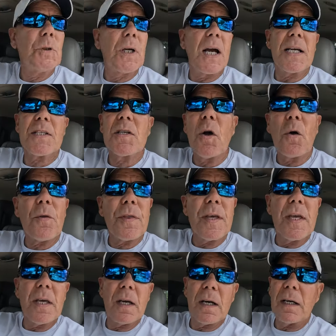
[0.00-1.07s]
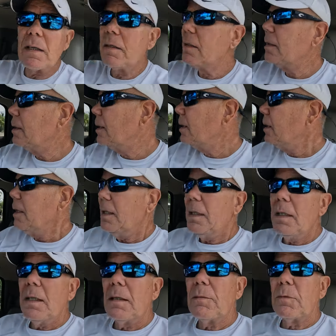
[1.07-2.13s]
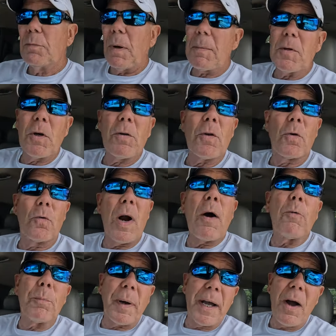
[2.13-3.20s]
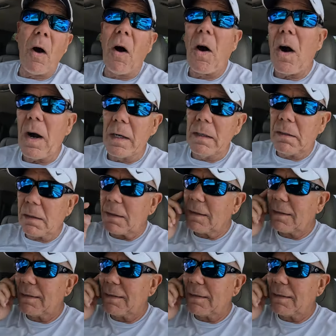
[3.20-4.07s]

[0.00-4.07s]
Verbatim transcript: You guys know the, uh, probably know the route by heart how